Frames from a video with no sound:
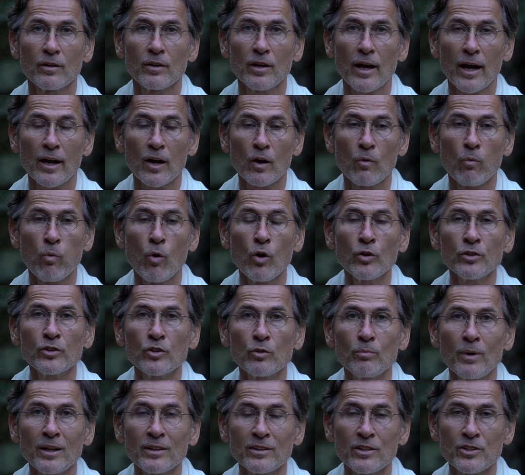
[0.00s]
A
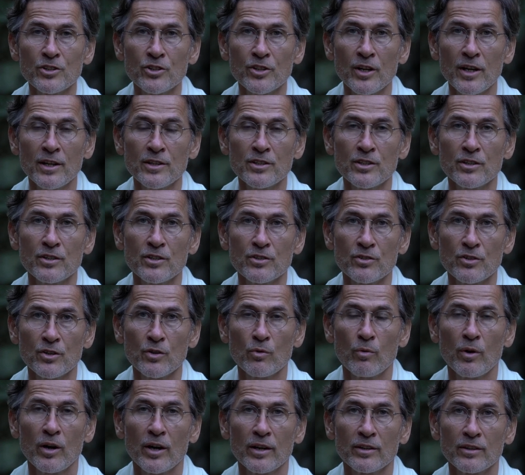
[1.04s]
quantum understanding is
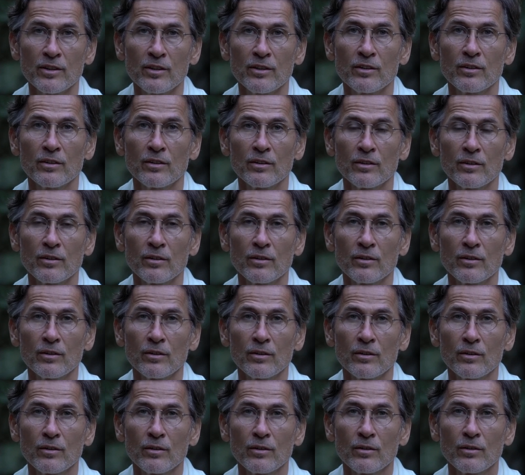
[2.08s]
required here.
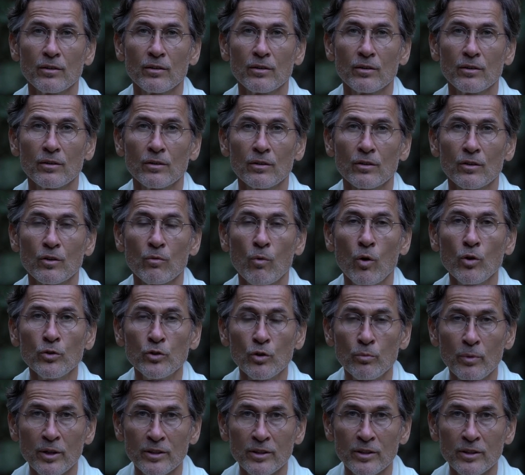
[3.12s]
Quantum